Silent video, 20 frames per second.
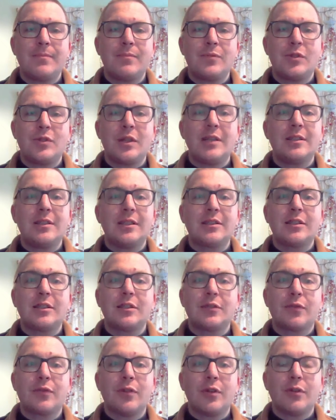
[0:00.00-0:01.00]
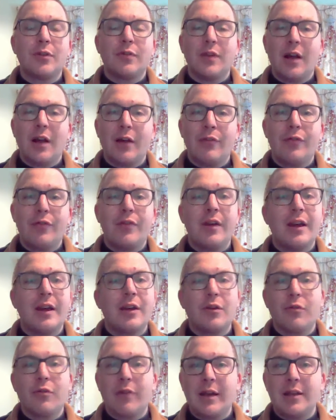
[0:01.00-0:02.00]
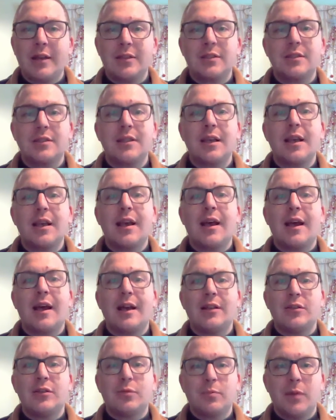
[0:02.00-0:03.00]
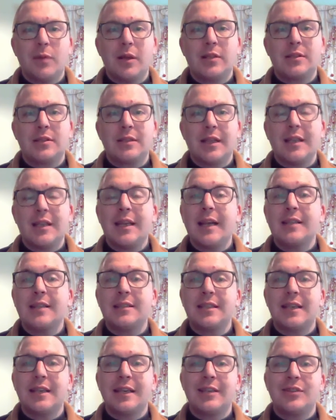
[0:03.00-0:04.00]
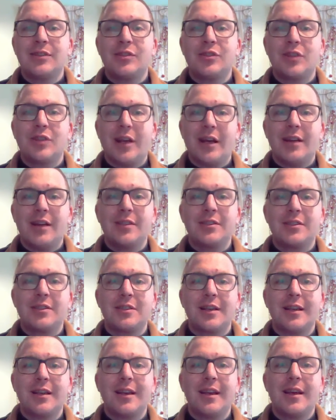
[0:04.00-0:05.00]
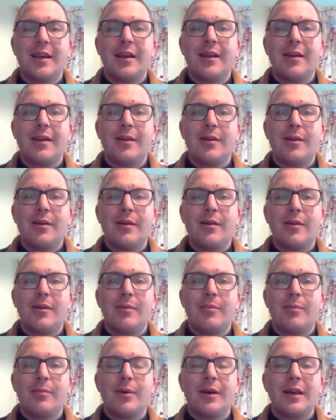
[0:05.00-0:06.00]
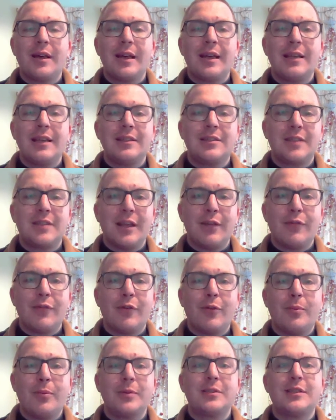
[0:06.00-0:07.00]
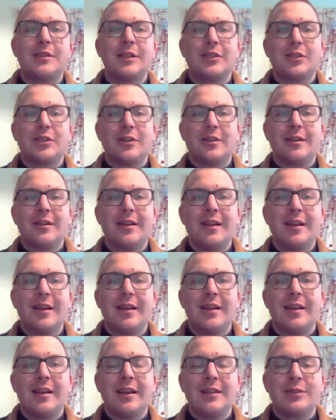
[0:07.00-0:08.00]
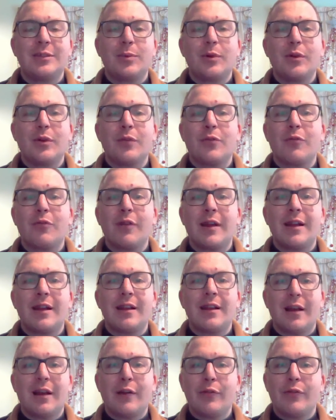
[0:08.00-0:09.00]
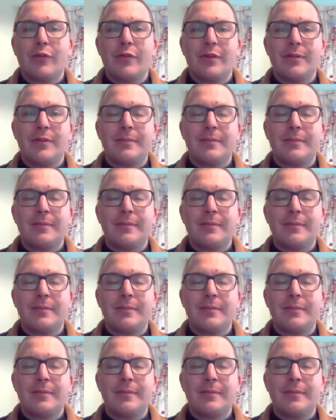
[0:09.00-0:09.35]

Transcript: Jesus is full of love and grace and mercy. Yes, he is just, but his default position is one of great love.